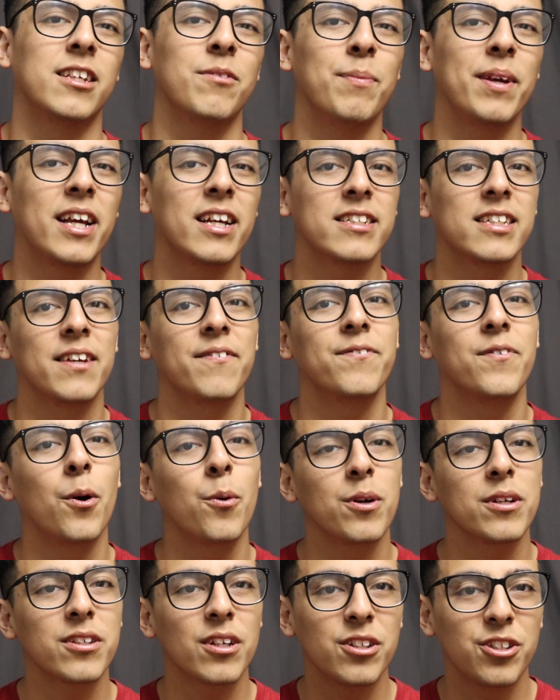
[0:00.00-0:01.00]
And because they
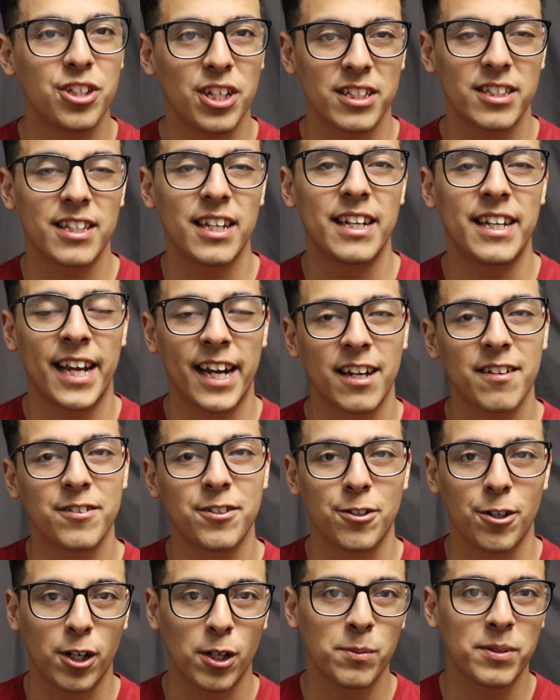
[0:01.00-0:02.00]
focus on just the negative
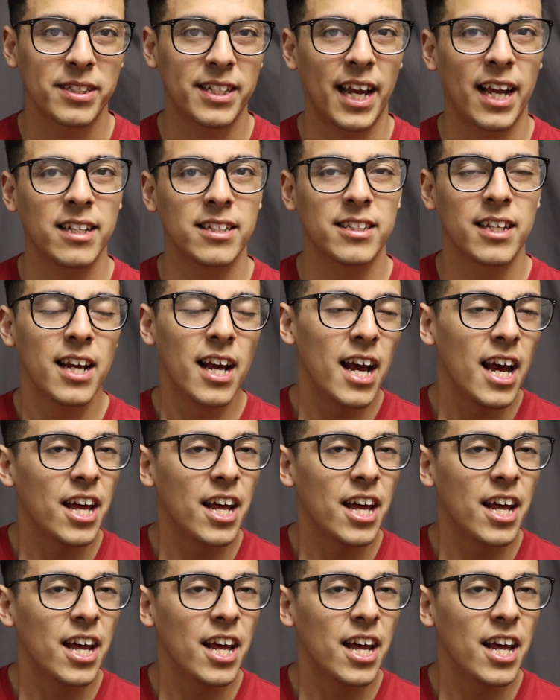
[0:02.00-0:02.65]
circumstance,